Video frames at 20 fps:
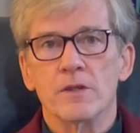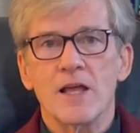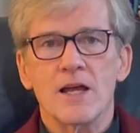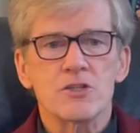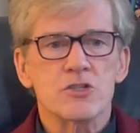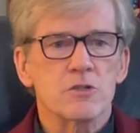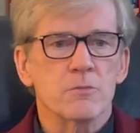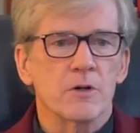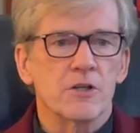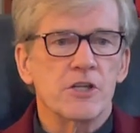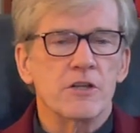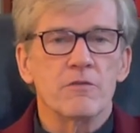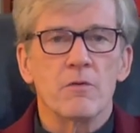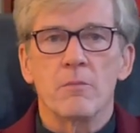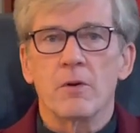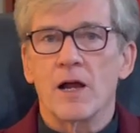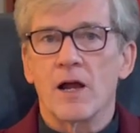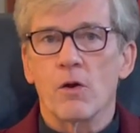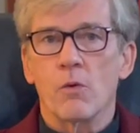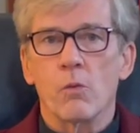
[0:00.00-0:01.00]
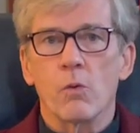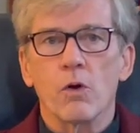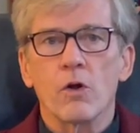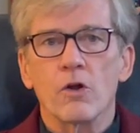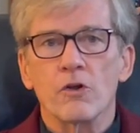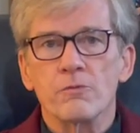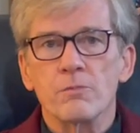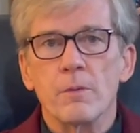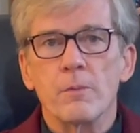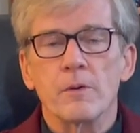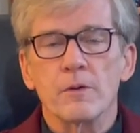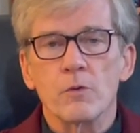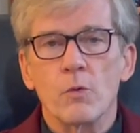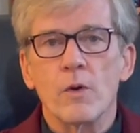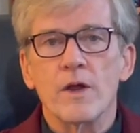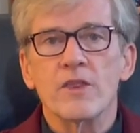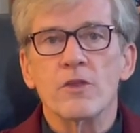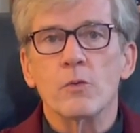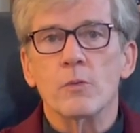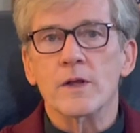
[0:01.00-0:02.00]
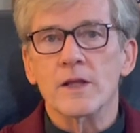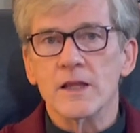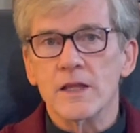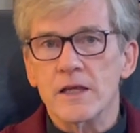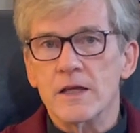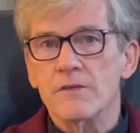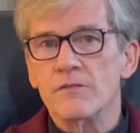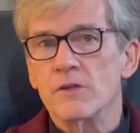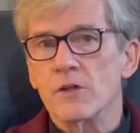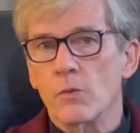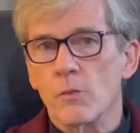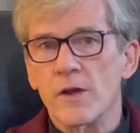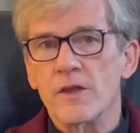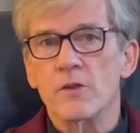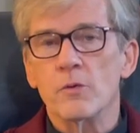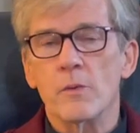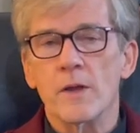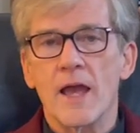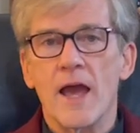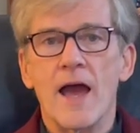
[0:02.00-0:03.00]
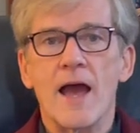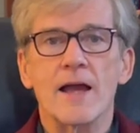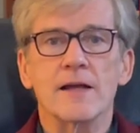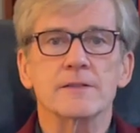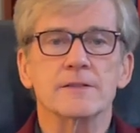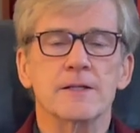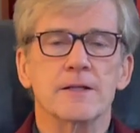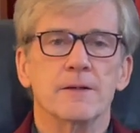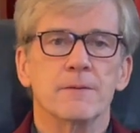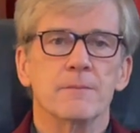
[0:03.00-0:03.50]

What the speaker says: not so much even by our words, but by the way that we live and the way that we act.